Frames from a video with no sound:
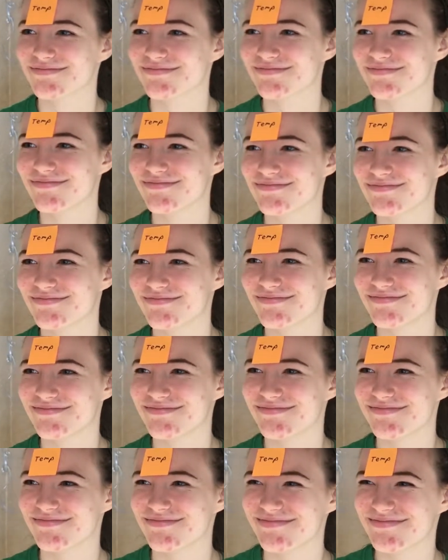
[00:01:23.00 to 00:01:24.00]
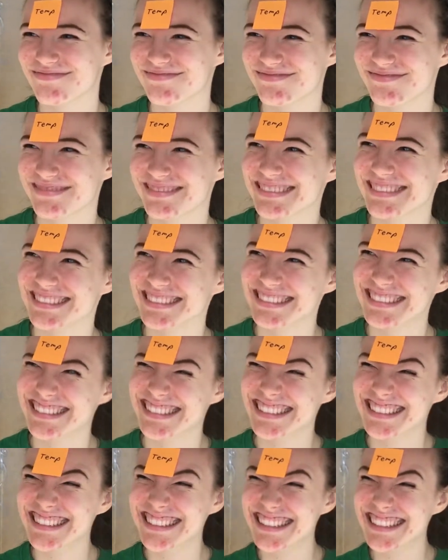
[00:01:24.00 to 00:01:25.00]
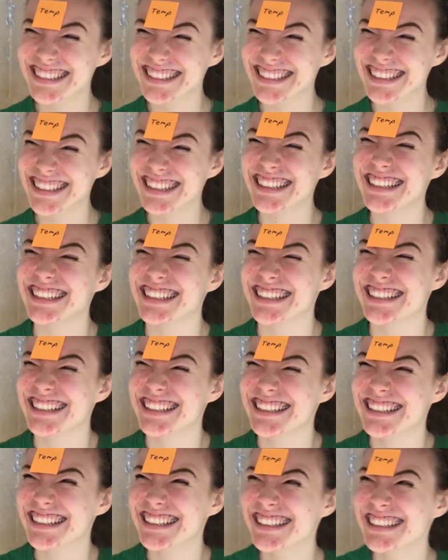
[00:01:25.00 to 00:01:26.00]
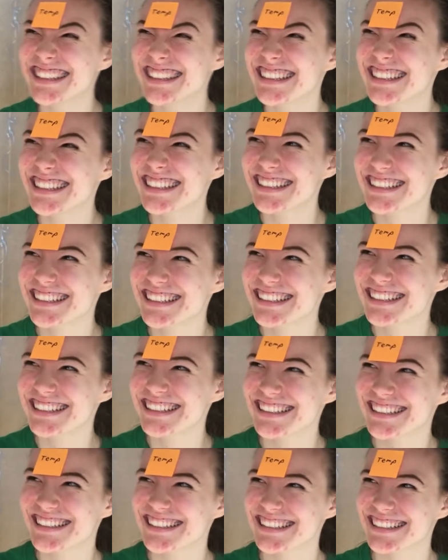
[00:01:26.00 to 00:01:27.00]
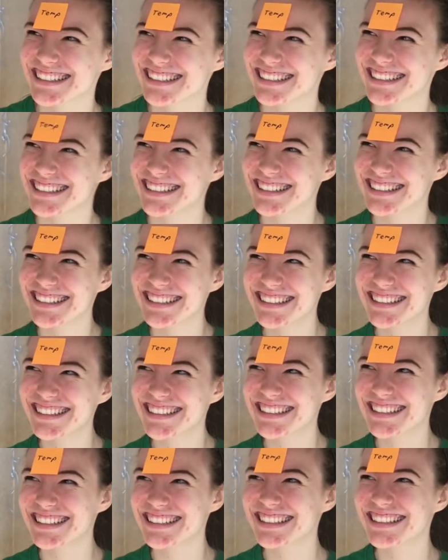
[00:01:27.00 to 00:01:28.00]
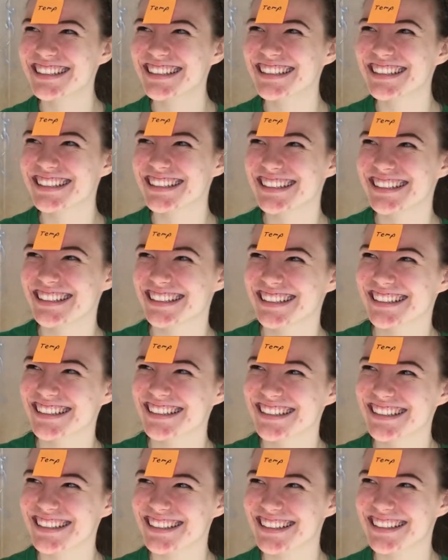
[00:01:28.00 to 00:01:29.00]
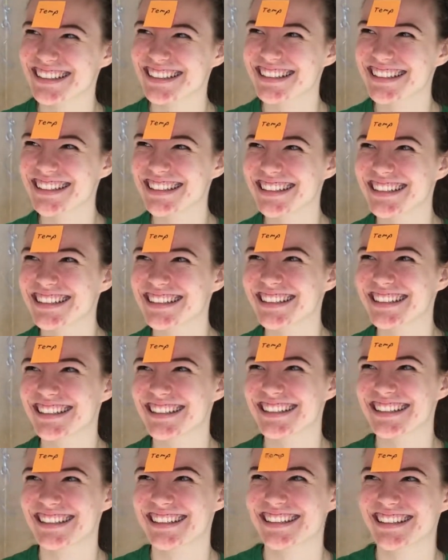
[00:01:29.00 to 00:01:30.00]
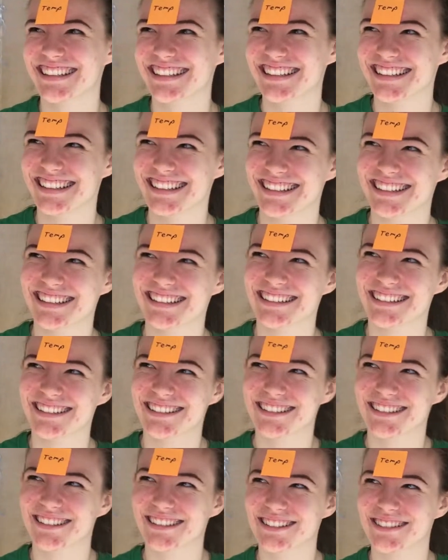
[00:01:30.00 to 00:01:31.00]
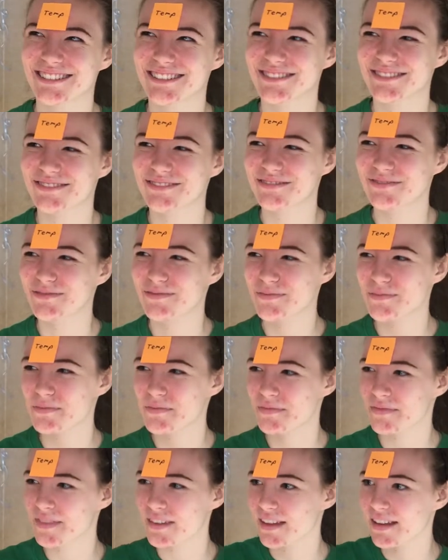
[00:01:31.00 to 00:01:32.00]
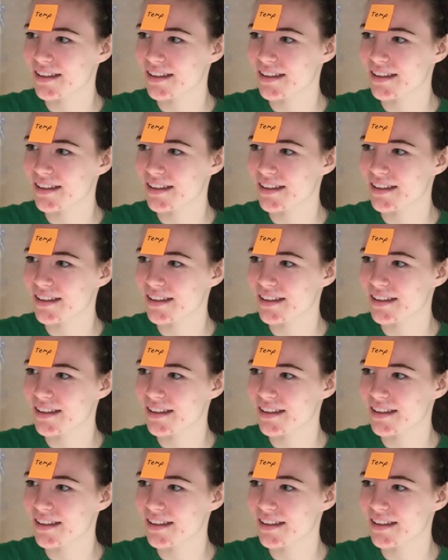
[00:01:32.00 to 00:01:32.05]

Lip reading: Our small index over 1, thank you. And we would swap them, so we would take the number, put it in the temp,